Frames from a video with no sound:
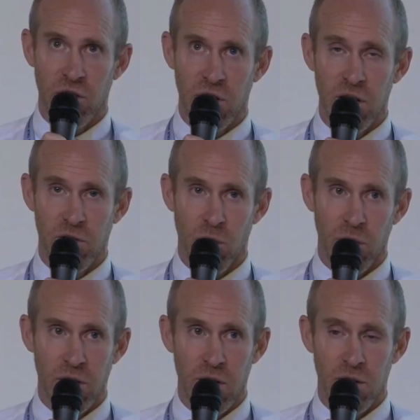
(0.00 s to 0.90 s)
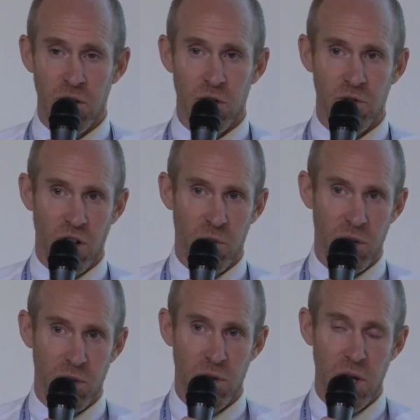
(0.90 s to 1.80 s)
at Heathrow at the new
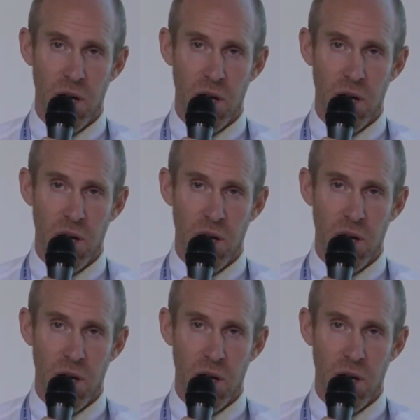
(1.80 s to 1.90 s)
terminal,